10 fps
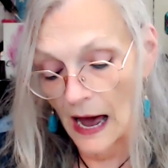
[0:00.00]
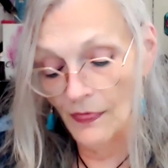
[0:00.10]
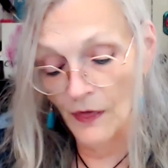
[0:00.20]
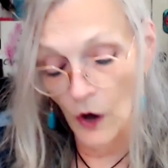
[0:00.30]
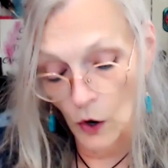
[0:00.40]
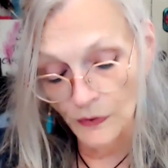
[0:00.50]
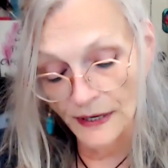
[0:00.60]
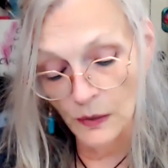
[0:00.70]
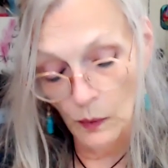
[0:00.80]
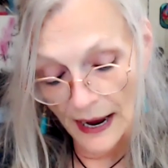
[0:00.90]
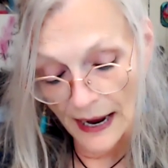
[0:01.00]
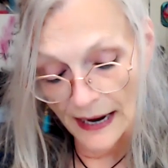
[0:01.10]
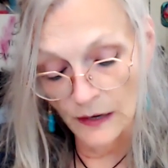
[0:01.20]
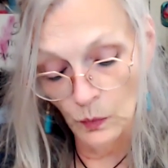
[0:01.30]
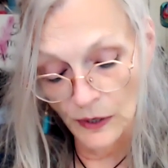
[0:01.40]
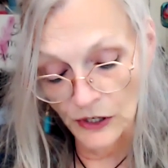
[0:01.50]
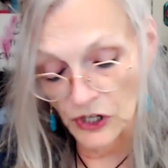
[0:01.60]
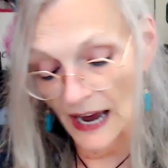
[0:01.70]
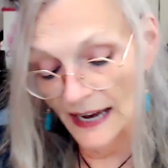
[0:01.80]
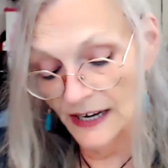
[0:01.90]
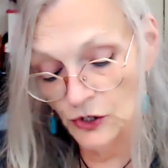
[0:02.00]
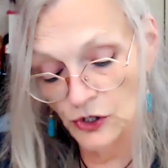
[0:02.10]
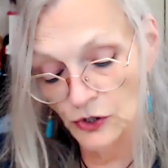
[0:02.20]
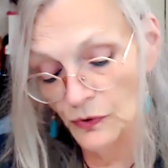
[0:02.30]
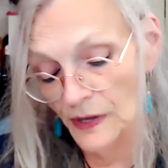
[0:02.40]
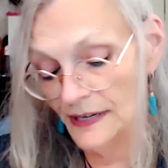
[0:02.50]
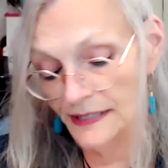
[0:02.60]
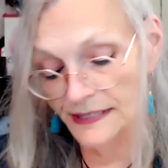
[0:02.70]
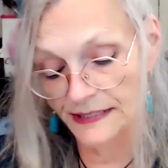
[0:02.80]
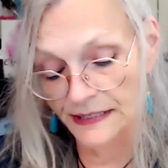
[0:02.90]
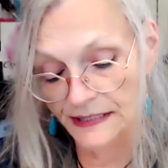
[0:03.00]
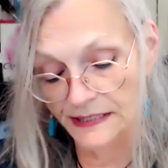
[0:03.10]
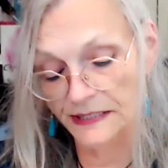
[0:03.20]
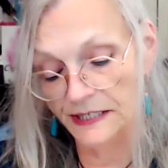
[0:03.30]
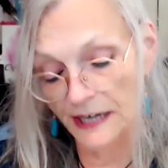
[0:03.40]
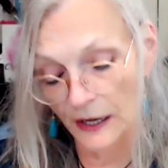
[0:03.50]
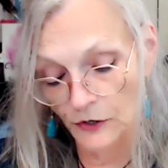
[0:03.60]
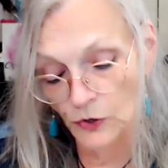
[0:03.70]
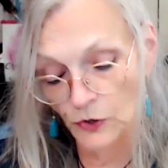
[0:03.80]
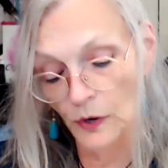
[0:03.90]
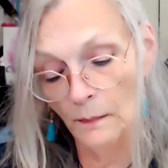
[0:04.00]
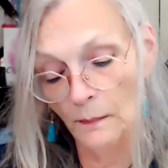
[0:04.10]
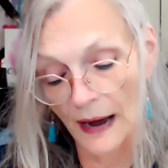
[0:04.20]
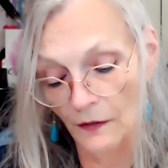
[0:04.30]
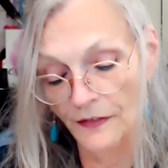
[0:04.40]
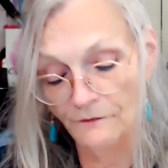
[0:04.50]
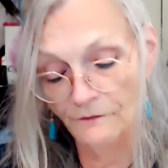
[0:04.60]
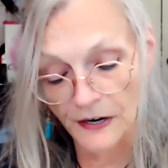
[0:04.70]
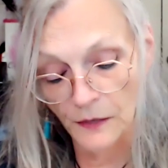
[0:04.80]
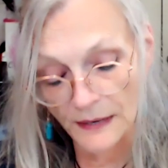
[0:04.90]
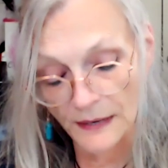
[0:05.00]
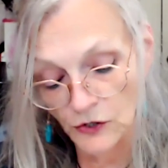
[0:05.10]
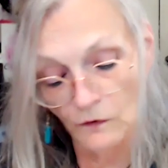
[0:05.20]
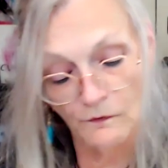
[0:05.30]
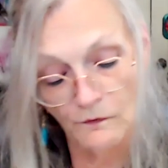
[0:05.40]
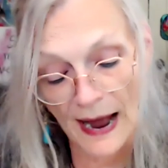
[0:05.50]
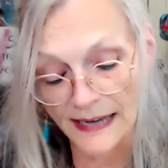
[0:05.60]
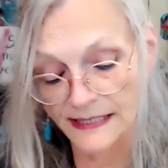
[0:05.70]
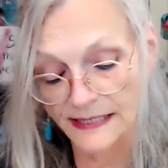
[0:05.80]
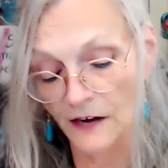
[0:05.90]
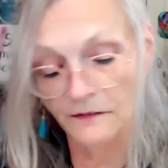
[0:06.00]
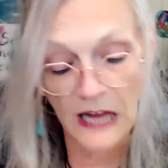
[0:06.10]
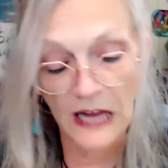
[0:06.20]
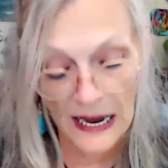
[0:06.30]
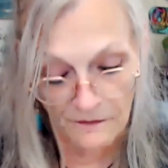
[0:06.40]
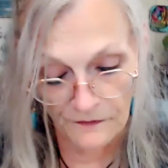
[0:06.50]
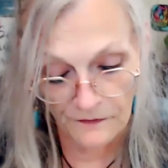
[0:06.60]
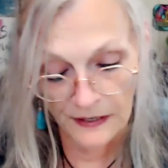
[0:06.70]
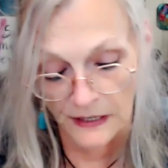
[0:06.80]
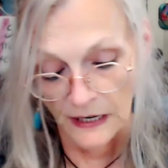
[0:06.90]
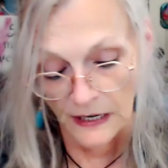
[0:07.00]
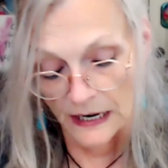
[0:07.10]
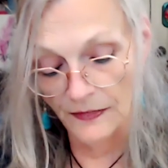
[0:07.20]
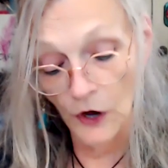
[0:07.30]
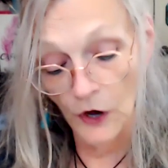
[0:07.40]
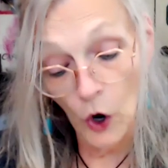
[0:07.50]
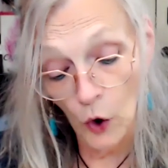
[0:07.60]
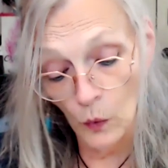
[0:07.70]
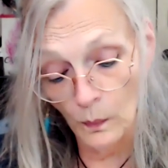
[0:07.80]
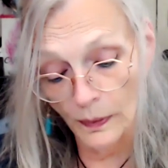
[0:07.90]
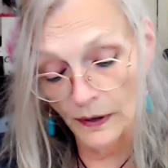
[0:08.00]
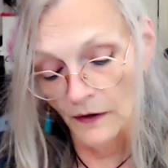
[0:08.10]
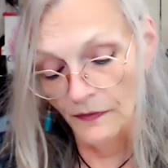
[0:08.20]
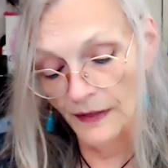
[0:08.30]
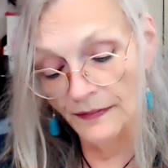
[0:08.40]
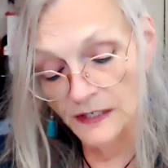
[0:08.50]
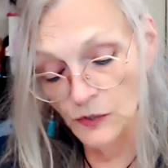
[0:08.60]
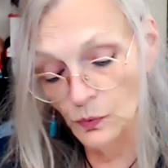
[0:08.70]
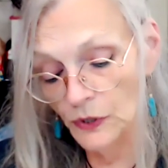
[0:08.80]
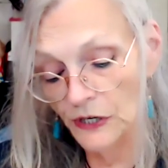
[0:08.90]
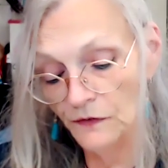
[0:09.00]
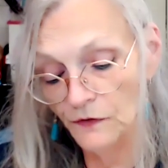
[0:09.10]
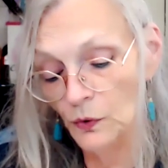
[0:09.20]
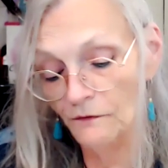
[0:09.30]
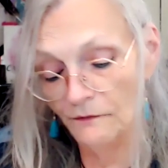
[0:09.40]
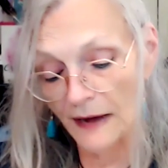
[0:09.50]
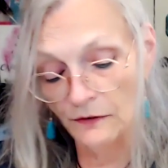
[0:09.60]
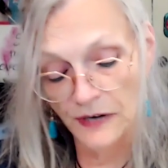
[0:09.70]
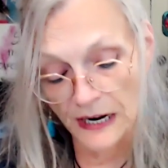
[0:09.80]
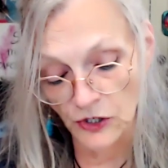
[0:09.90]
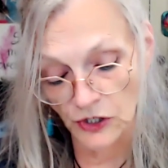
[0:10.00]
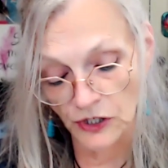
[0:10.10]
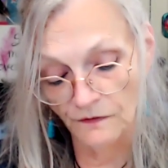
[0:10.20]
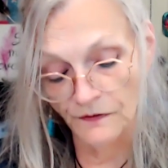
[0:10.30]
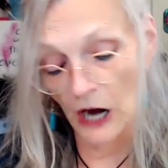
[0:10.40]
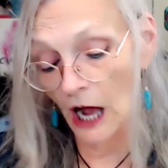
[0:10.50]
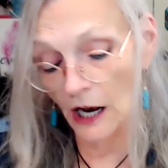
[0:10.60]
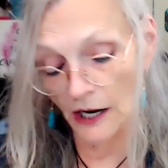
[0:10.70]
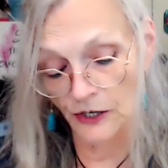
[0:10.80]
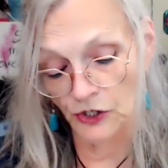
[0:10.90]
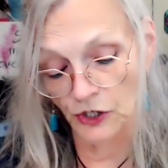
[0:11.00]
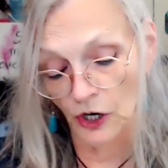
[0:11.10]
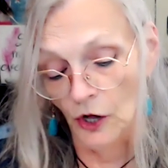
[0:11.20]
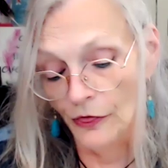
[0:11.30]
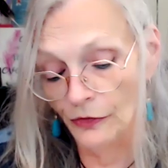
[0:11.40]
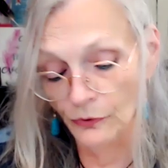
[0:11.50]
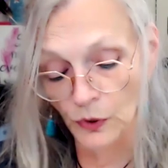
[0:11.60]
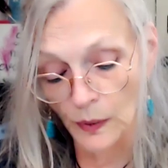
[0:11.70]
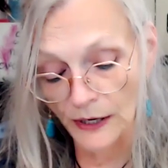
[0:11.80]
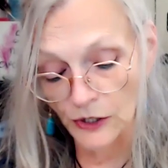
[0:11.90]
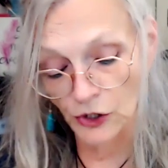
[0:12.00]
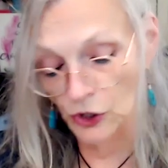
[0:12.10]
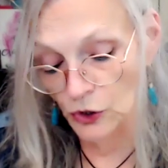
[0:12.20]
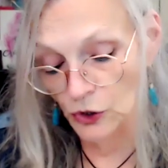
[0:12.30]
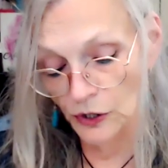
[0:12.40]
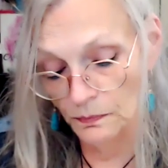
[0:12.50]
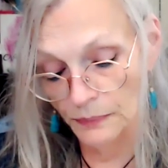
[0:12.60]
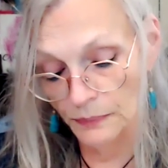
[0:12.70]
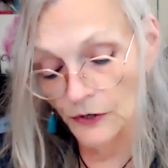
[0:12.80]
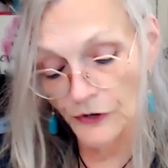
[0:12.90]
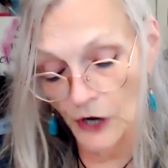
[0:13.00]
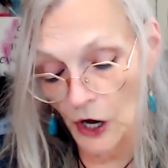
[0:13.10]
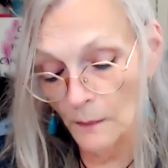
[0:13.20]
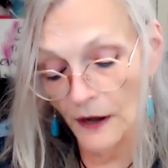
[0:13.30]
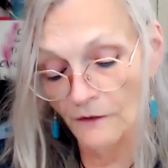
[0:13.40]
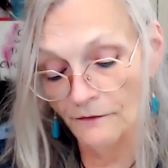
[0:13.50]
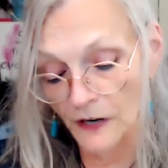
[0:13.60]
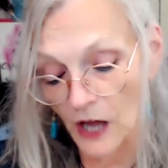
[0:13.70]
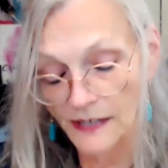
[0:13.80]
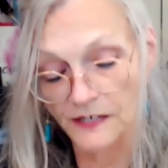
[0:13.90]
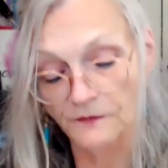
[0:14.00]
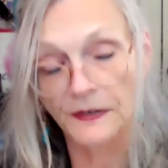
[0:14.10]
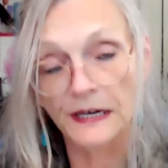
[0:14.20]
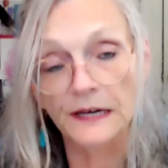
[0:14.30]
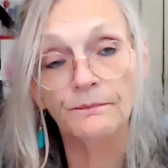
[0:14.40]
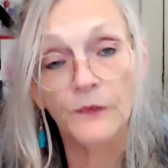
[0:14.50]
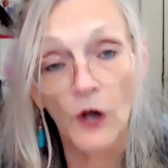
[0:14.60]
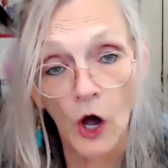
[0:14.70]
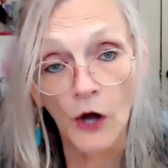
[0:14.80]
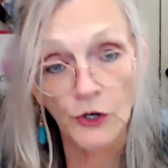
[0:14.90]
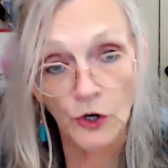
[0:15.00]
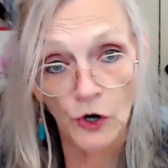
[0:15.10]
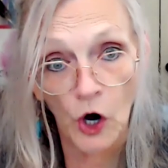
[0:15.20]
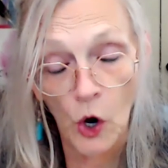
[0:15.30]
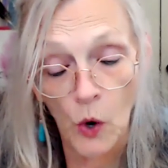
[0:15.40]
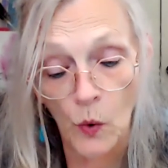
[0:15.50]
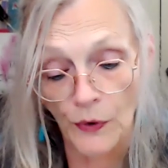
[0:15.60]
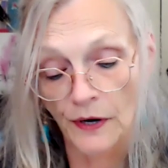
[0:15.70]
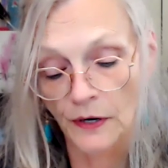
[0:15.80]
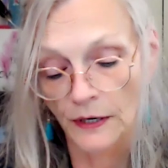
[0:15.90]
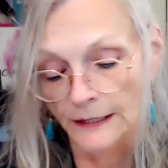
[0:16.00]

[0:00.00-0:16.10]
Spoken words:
The only way in which I can do this is to tell you about the fundamental facts of life in the hope that this will give you a foundation of knowledge through which you can build up a philosophy on your own.